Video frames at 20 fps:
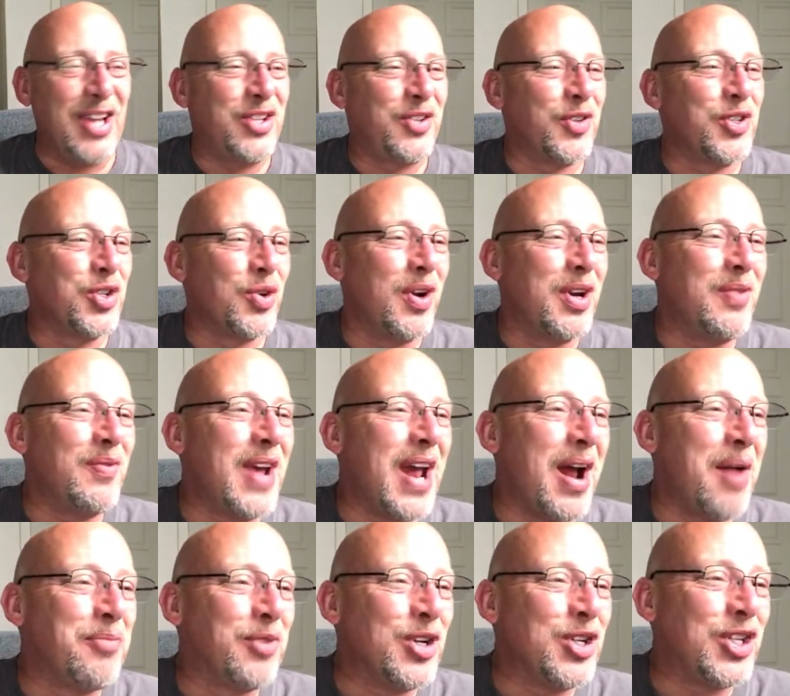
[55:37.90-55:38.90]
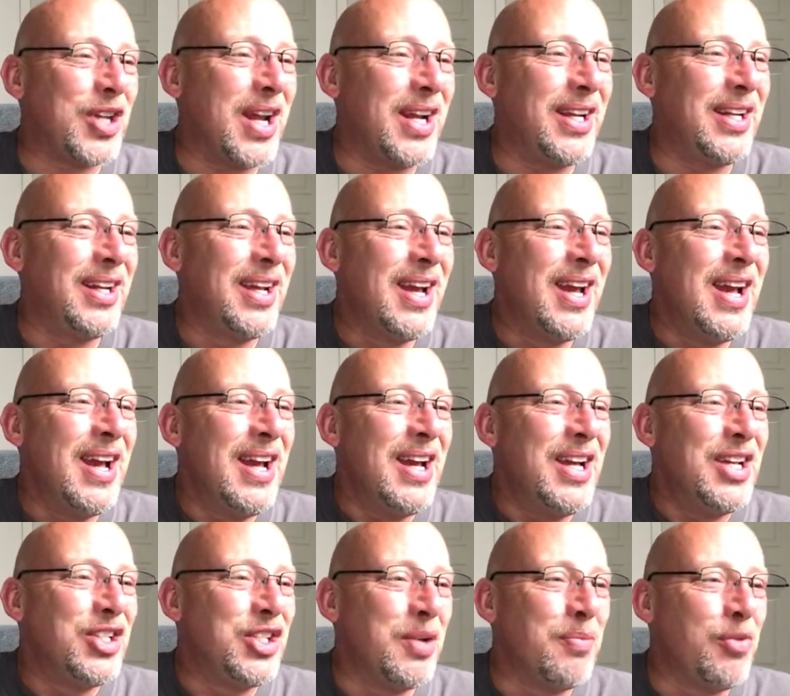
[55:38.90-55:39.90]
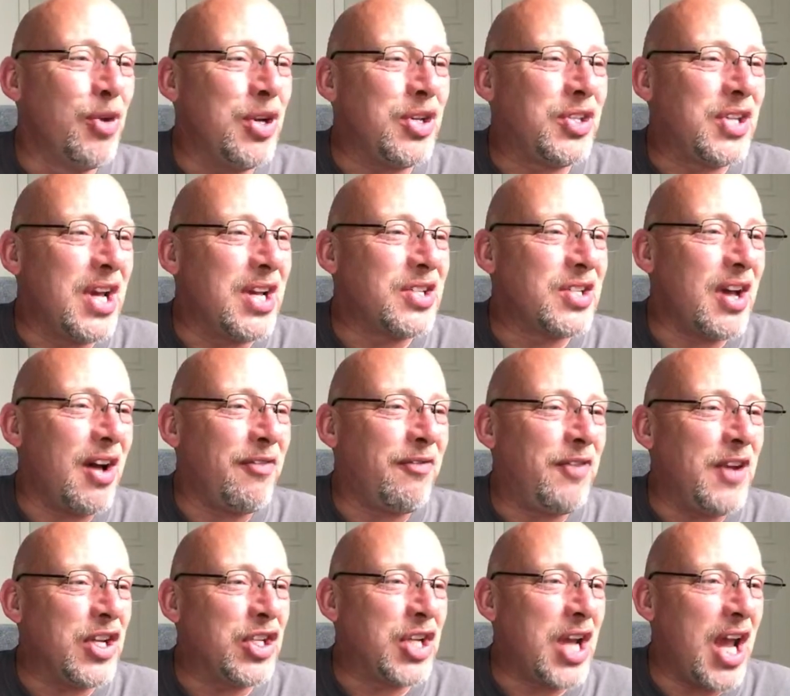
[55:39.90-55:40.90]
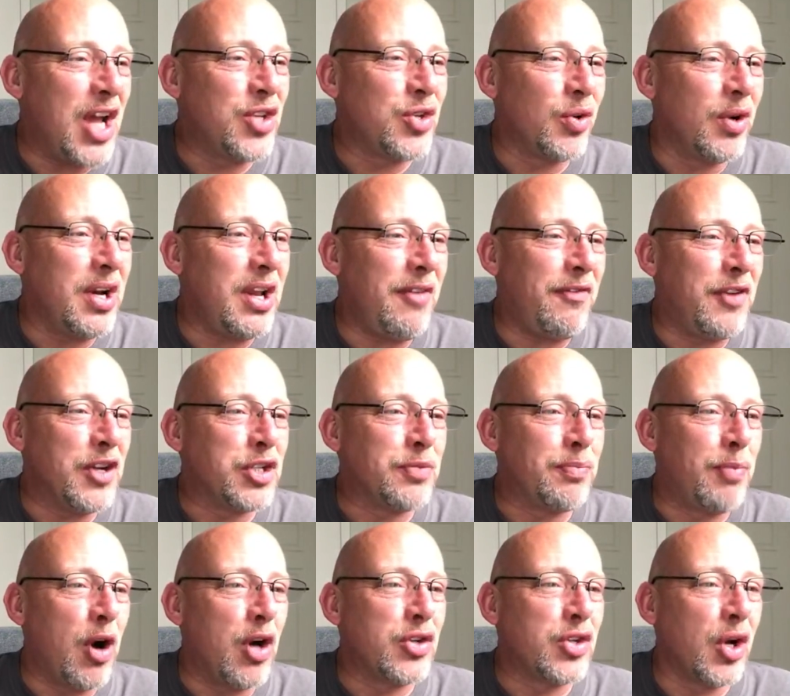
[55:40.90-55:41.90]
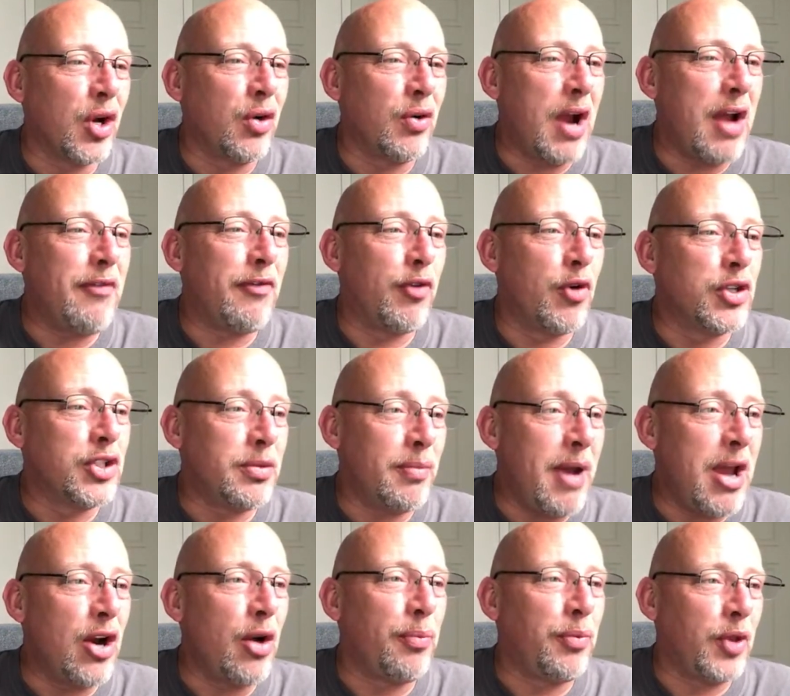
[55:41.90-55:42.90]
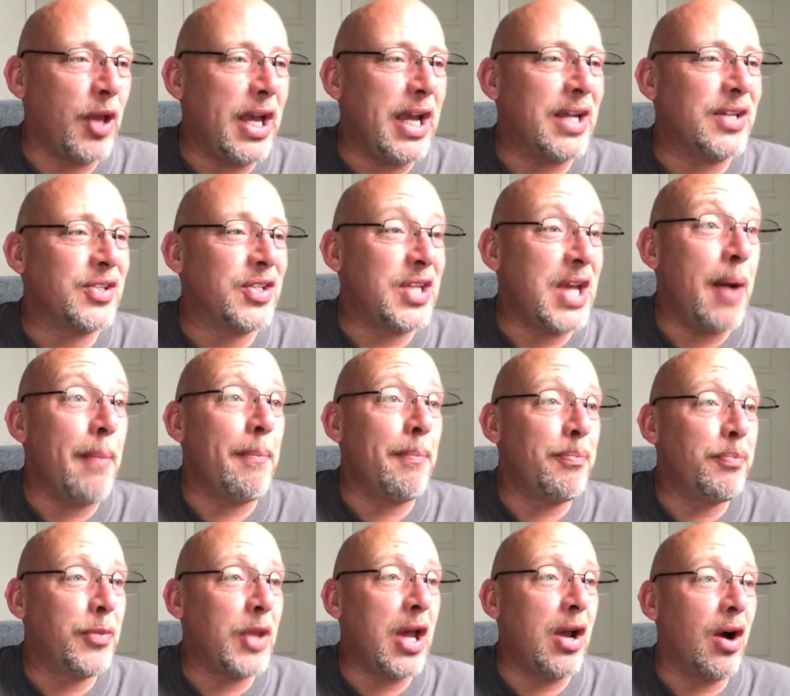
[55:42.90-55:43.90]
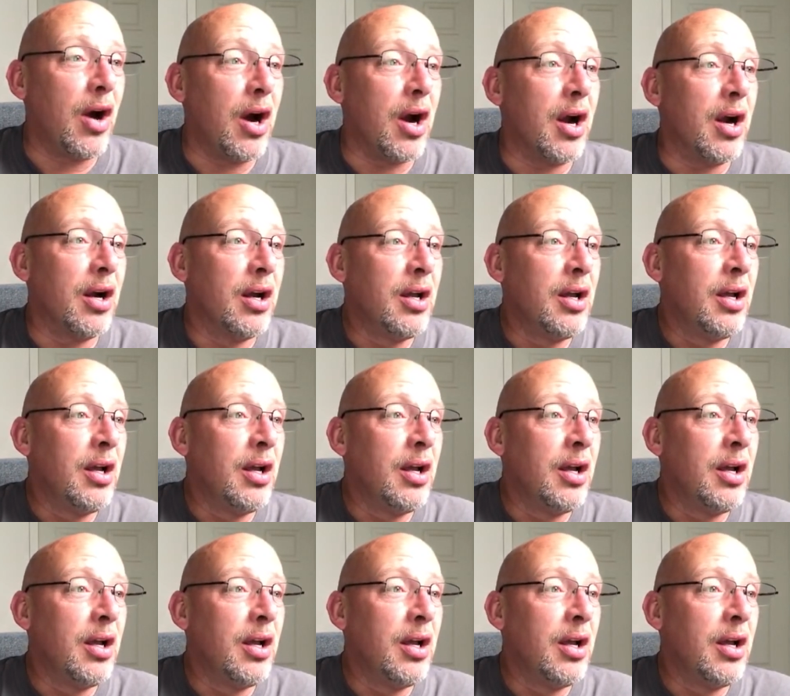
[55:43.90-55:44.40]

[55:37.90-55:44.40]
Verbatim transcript: Thanks for joining me. I appreciate it. Jim says, uh, fish heads or any fish parts are great for tomato plants. Yep, they are.